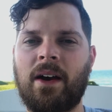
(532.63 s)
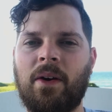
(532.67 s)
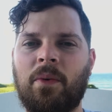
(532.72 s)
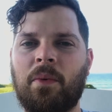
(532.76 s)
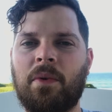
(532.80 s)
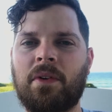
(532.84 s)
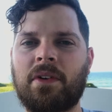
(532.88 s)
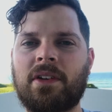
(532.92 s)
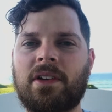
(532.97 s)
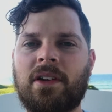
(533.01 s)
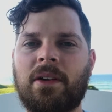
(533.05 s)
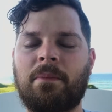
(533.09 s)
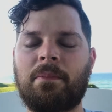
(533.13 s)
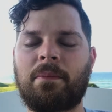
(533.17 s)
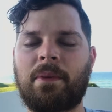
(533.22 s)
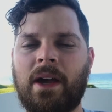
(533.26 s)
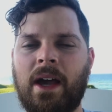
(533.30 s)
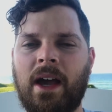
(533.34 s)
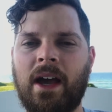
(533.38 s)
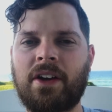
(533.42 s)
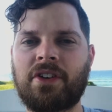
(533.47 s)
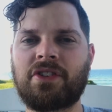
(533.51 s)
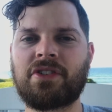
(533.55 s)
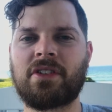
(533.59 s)
word
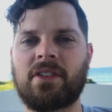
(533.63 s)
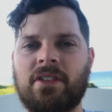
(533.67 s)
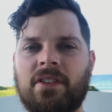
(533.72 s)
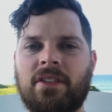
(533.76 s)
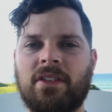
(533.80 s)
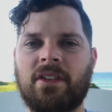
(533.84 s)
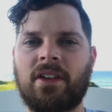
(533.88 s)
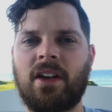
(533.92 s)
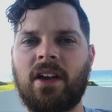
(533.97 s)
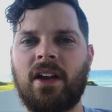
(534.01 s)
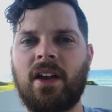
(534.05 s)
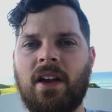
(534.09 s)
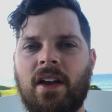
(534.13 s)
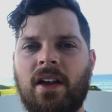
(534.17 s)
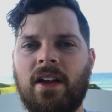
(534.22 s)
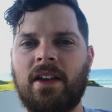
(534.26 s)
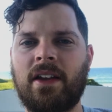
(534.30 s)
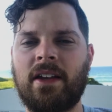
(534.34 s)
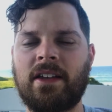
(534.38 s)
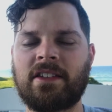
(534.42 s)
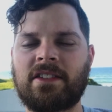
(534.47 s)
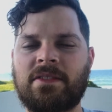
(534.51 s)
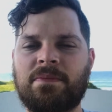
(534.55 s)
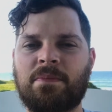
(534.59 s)
compassion
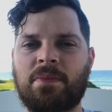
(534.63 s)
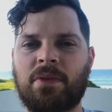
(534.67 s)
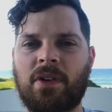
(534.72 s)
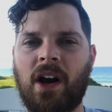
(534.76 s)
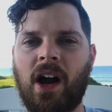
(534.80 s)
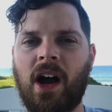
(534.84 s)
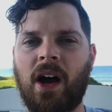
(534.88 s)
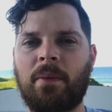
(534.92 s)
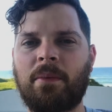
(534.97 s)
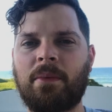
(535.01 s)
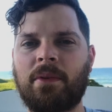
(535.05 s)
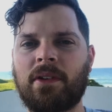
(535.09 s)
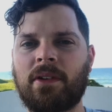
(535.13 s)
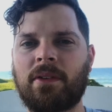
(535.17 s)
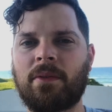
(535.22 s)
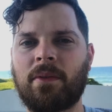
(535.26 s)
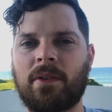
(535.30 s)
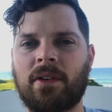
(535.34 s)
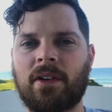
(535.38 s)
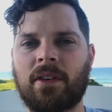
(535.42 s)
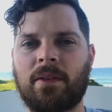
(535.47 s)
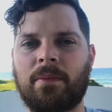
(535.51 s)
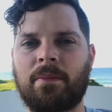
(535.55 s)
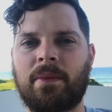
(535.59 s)
is probably
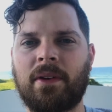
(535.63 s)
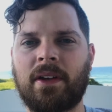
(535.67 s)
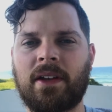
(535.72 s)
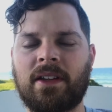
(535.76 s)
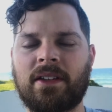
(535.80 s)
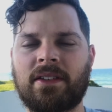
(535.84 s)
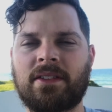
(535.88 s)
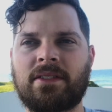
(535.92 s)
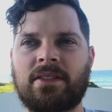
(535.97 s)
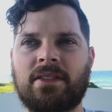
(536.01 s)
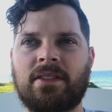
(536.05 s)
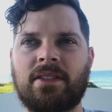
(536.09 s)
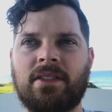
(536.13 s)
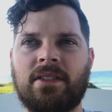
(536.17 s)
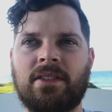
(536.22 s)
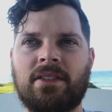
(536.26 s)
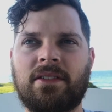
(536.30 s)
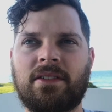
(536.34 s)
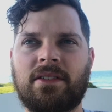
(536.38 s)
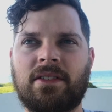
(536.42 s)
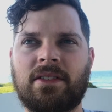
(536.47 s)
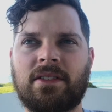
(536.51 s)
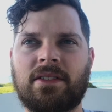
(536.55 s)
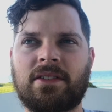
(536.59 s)
one of the biggest
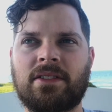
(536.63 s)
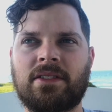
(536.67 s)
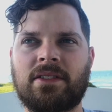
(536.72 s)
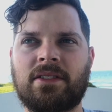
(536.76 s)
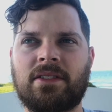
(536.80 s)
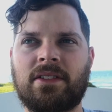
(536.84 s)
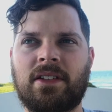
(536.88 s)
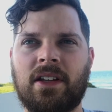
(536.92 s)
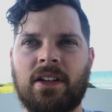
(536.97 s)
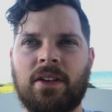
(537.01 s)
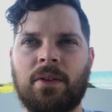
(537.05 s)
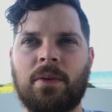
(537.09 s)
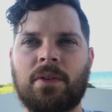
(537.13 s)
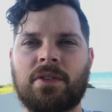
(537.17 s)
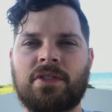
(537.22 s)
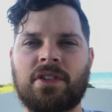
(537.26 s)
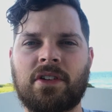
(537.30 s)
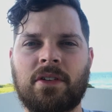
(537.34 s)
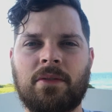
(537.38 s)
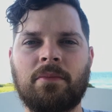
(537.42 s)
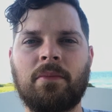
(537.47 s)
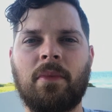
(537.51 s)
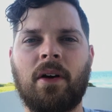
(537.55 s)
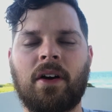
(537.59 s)

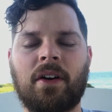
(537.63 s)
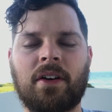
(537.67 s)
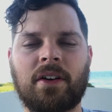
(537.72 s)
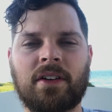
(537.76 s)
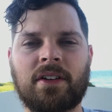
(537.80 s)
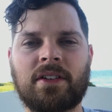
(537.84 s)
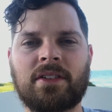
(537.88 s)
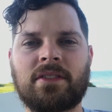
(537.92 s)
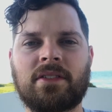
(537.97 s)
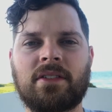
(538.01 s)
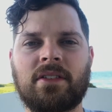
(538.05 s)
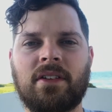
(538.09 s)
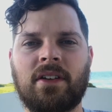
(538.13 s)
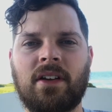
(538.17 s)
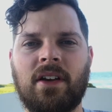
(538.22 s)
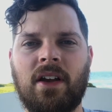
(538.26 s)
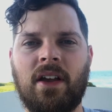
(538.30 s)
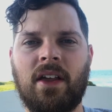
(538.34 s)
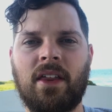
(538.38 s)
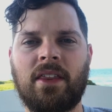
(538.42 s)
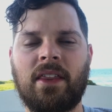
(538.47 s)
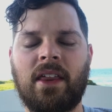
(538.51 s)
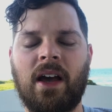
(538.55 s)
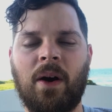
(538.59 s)
distinguishing marks
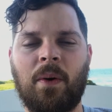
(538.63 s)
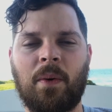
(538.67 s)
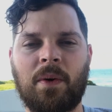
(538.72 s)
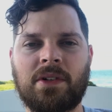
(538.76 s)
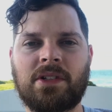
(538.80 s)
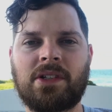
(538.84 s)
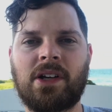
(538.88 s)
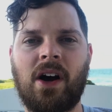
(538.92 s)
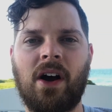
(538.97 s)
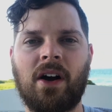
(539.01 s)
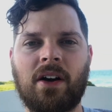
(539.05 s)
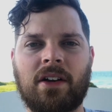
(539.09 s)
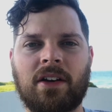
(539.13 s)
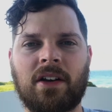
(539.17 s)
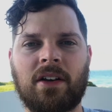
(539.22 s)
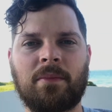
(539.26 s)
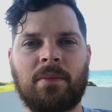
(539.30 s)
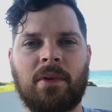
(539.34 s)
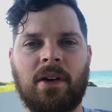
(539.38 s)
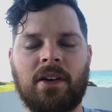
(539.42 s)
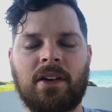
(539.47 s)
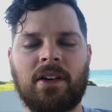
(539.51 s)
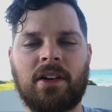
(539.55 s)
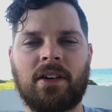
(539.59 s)
that we're talking
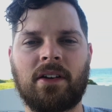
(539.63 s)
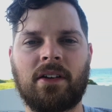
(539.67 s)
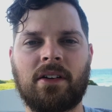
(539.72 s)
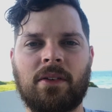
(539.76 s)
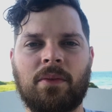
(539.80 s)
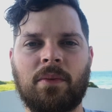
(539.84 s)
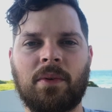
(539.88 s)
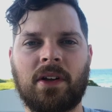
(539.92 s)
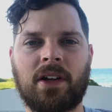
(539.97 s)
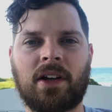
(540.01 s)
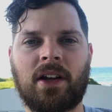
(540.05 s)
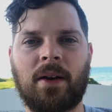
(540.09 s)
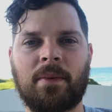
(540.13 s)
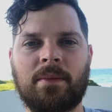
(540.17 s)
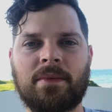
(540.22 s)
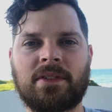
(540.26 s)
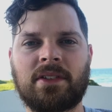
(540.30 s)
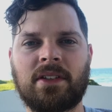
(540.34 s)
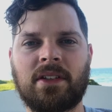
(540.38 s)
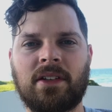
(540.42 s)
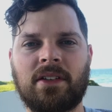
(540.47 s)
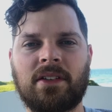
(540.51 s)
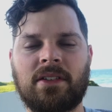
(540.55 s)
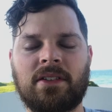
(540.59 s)
about here when it comes
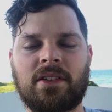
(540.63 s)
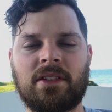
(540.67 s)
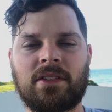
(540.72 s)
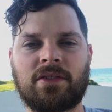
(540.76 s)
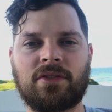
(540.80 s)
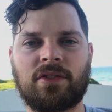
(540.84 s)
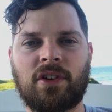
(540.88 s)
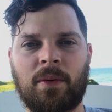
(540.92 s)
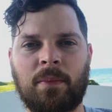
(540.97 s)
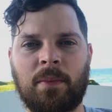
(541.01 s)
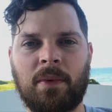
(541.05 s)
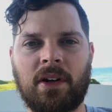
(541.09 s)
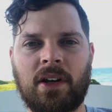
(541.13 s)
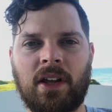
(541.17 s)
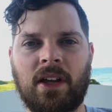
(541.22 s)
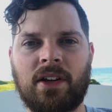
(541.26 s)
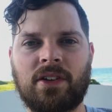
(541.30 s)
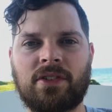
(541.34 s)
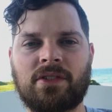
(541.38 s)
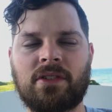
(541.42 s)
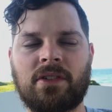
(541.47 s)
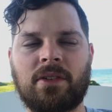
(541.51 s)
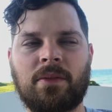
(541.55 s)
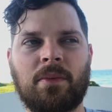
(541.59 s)
to
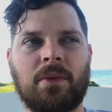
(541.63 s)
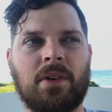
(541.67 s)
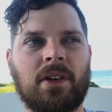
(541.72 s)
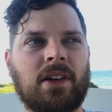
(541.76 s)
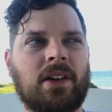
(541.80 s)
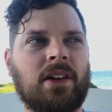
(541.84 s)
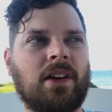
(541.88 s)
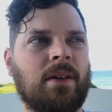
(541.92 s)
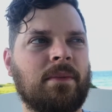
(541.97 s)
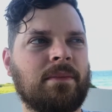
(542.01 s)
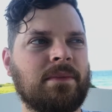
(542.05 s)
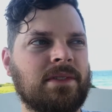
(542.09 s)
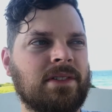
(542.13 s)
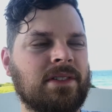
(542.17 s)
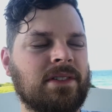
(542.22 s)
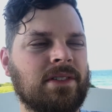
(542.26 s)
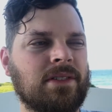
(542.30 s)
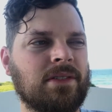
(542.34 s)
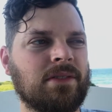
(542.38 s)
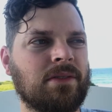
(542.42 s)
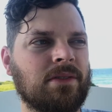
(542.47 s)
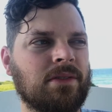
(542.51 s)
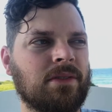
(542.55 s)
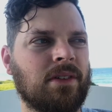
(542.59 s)
discrimination, when it comes
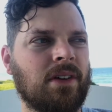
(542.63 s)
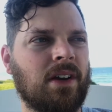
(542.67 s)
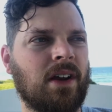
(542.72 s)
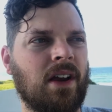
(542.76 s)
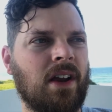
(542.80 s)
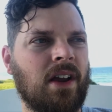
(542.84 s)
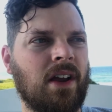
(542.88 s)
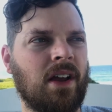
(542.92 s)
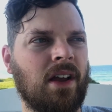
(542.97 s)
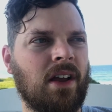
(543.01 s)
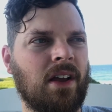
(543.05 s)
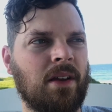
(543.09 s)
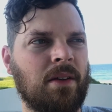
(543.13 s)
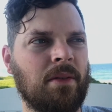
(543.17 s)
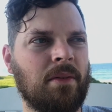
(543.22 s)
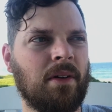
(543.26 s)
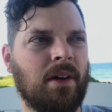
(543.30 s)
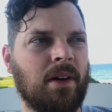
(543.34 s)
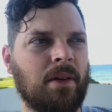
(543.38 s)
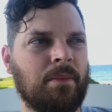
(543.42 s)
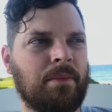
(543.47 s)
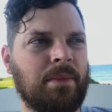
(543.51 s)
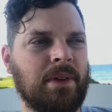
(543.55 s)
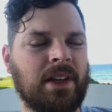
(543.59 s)
to
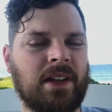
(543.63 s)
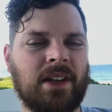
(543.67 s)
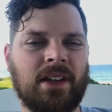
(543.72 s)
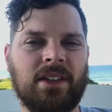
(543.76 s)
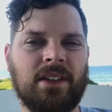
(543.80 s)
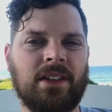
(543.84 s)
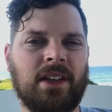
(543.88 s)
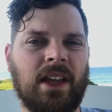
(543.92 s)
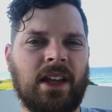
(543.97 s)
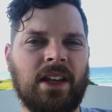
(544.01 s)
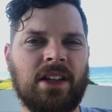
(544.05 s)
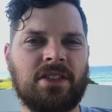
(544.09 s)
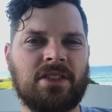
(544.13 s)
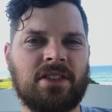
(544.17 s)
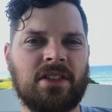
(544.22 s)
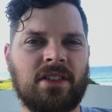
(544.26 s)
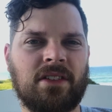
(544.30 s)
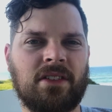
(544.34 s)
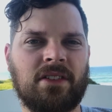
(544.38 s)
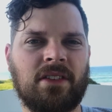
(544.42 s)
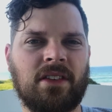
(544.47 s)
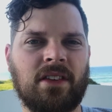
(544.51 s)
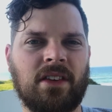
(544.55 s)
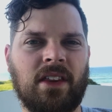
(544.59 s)
being a
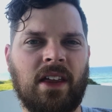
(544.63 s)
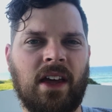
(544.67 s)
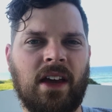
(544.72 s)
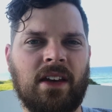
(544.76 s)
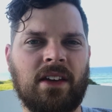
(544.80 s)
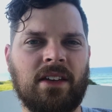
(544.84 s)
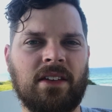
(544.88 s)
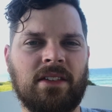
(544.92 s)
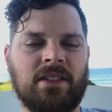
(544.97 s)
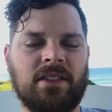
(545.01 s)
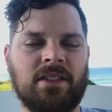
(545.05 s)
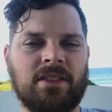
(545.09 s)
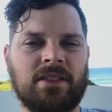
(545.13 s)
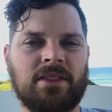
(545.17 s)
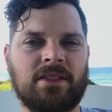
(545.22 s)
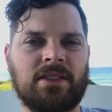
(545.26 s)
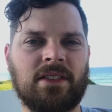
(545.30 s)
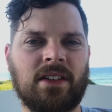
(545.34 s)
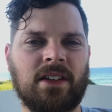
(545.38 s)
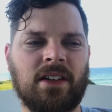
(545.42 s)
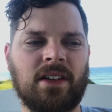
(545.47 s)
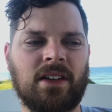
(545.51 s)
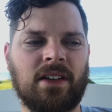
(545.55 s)
nation that is